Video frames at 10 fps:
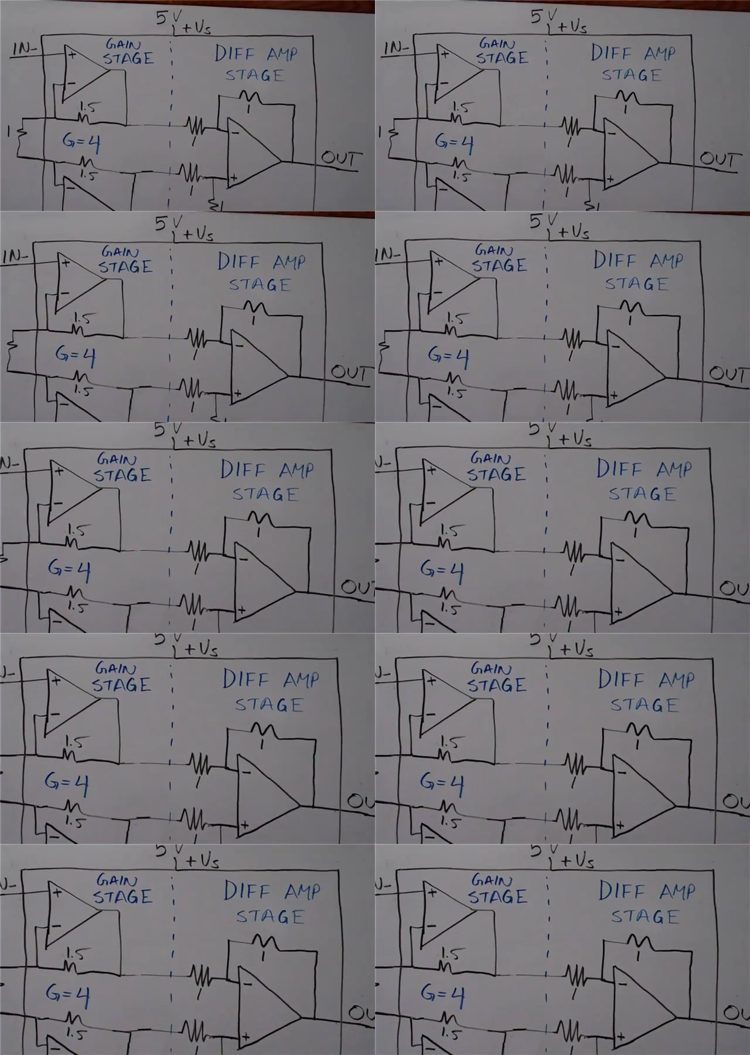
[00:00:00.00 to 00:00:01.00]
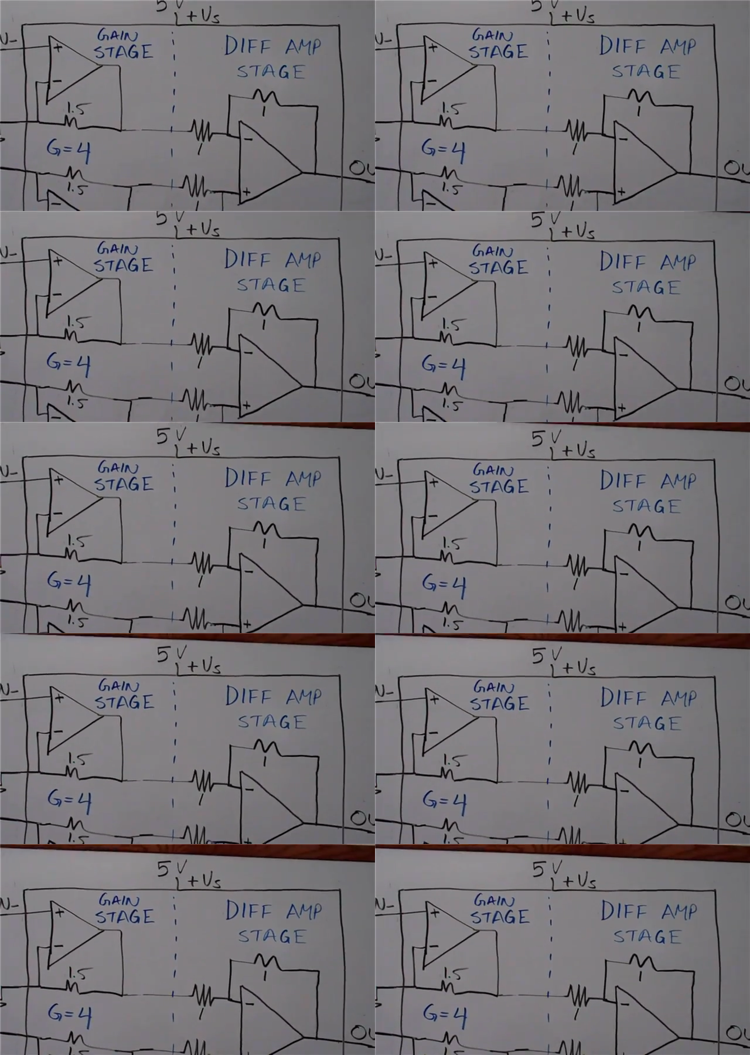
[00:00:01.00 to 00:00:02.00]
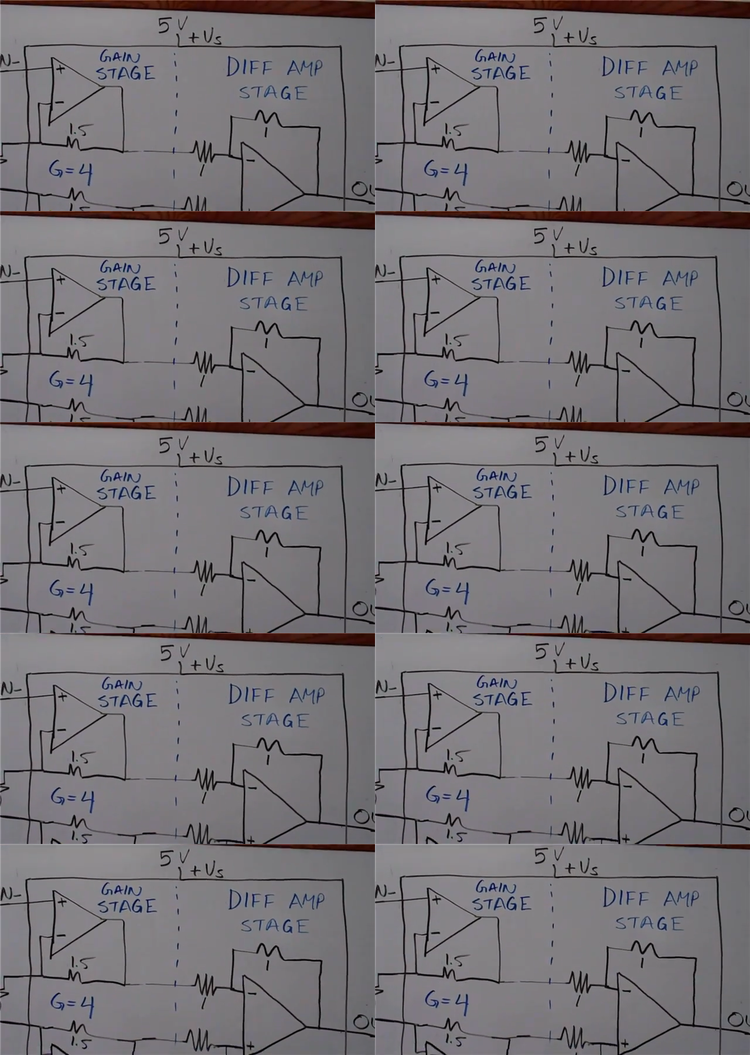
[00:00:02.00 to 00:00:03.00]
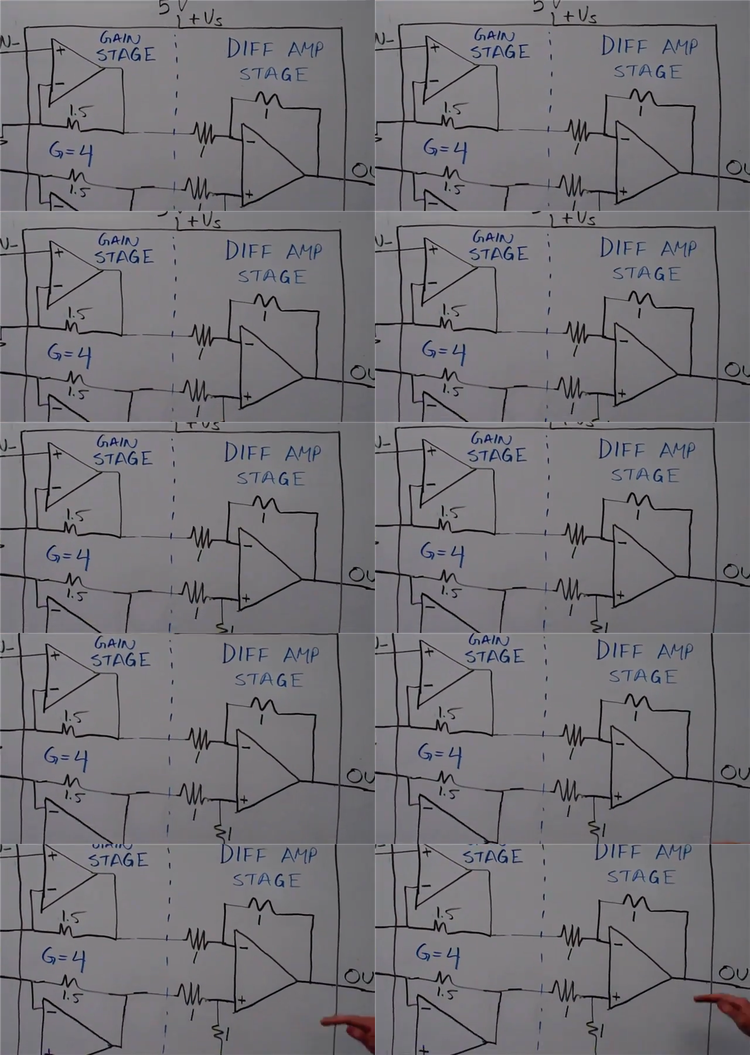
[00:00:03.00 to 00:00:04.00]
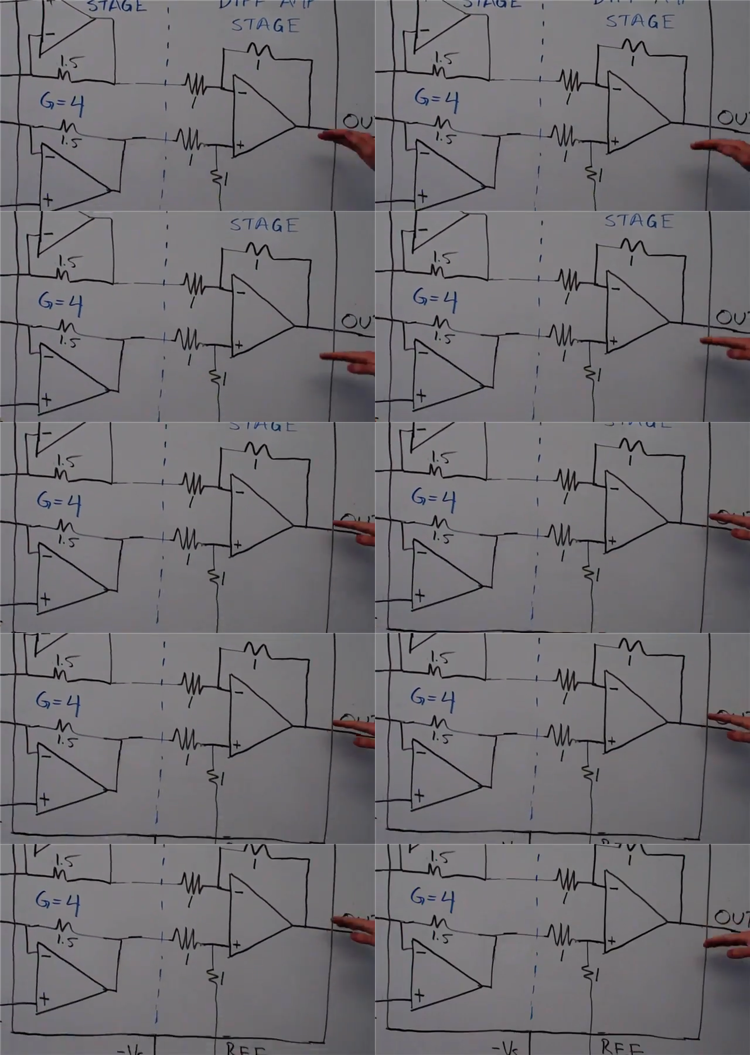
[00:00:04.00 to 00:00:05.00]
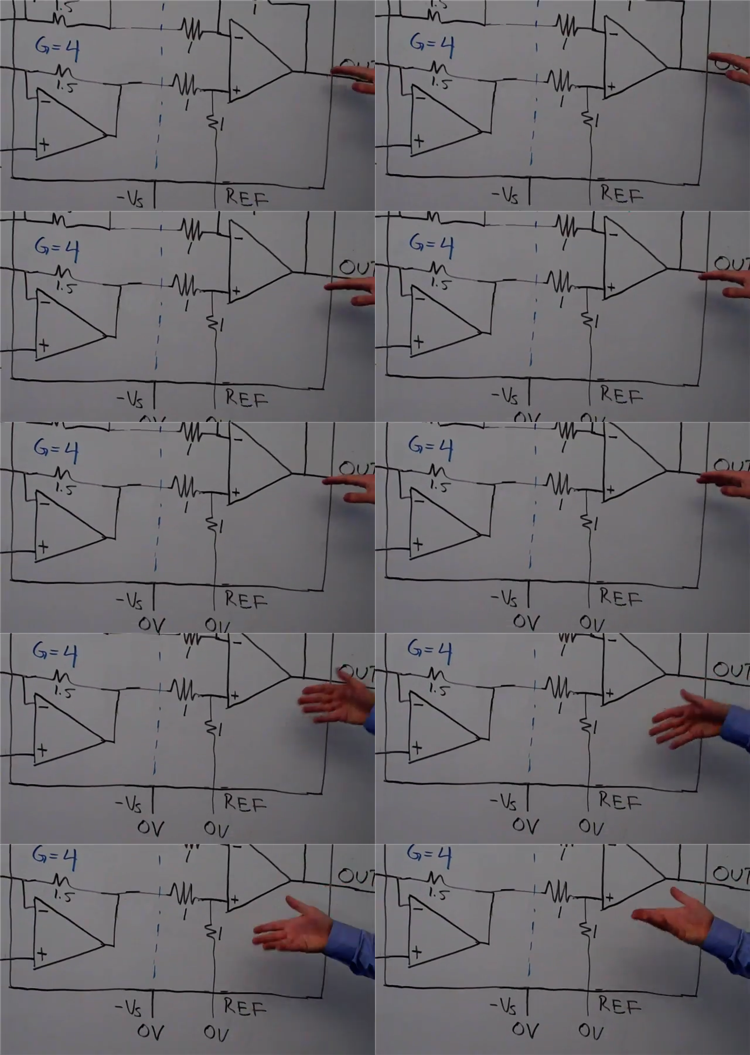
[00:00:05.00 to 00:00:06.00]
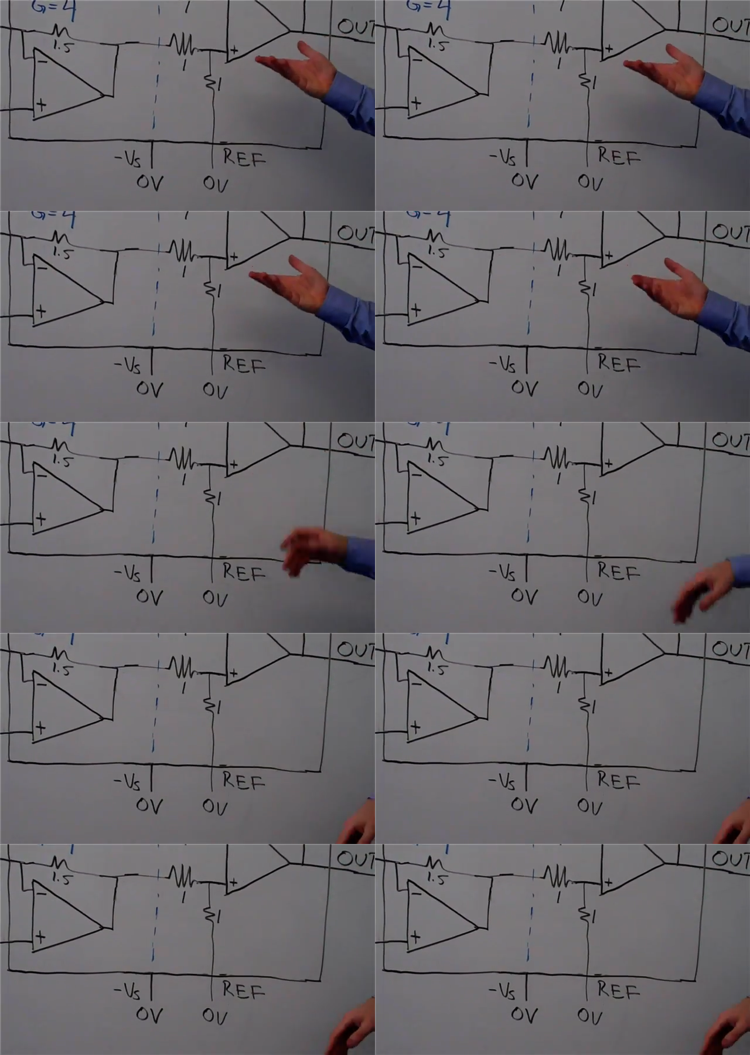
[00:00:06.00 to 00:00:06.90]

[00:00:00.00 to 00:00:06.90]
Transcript: [unreadable: no face in view]